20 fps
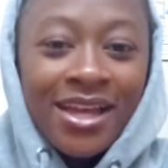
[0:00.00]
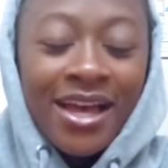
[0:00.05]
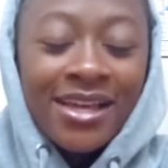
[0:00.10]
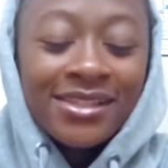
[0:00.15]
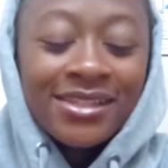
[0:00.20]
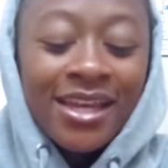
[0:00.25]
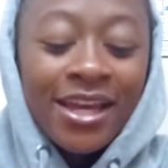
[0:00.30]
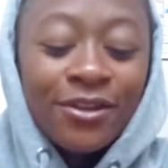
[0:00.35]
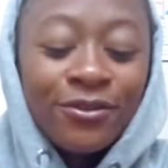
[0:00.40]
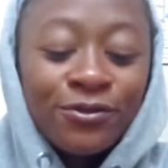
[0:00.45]

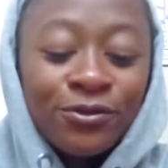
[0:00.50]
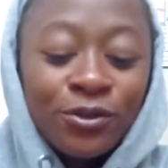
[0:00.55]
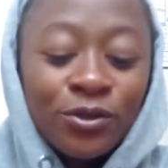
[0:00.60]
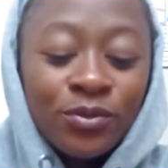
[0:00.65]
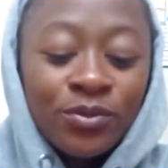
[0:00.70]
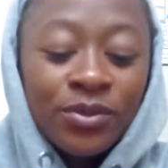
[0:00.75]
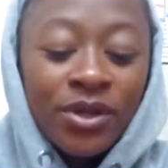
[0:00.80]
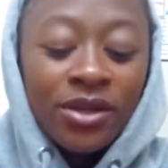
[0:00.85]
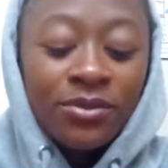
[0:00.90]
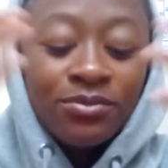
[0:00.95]
aside
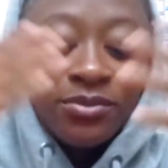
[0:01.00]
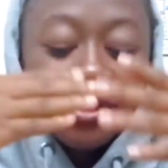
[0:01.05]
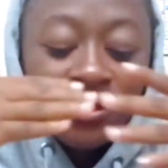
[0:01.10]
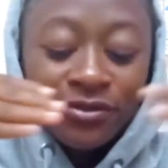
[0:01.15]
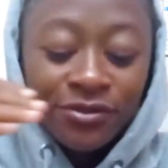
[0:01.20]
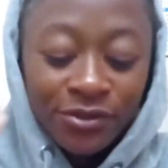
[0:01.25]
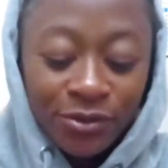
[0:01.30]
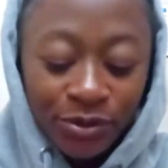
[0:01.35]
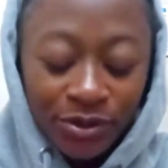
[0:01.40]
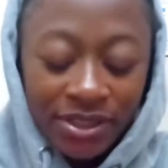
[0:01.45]
from a
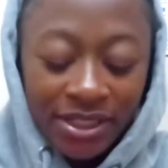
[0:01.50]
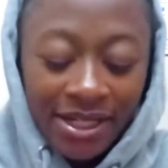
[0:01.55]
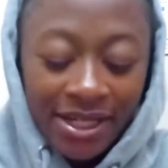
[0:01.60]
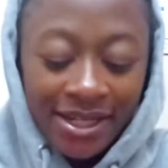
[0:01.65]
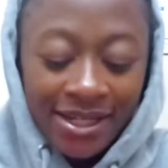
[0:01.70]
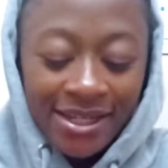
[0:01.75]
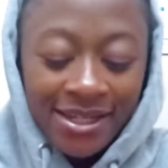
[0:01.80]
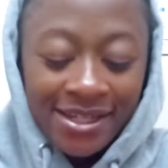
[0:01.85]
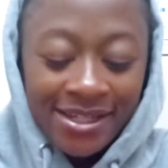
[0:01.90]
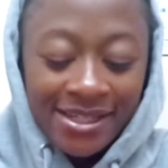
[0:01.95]
midfielder,
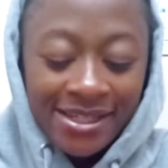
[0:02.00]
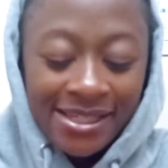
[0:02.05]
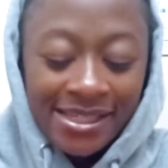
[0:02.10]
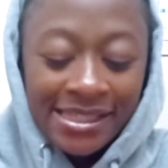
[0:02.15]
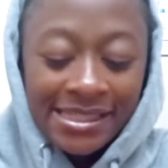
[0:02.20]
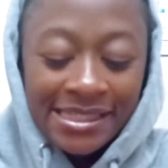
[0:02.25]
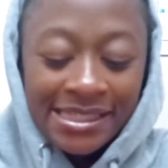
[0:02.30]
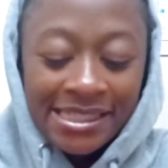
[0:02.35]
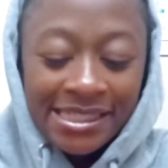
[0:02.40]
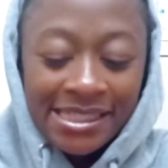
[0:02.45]

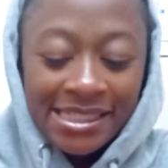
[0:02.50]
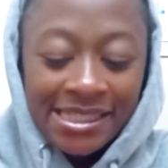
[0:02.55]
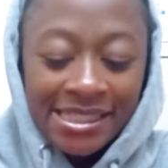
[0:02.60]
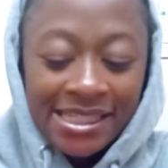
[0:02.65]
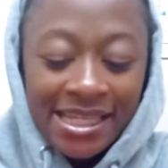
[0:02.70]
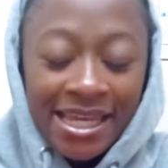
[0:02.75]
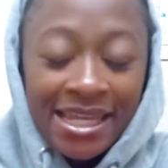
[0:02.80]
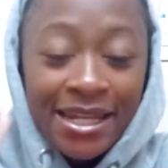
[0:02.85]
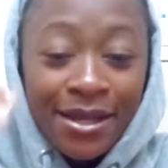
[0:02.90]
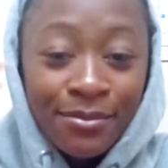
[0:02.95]
is
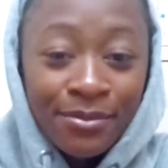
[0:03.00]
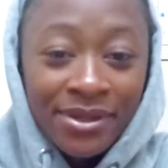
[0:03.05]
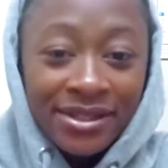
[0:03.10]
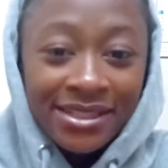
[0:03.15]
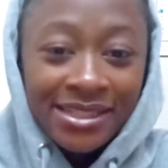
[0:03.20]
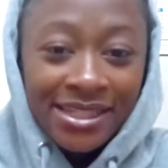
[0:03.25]
the number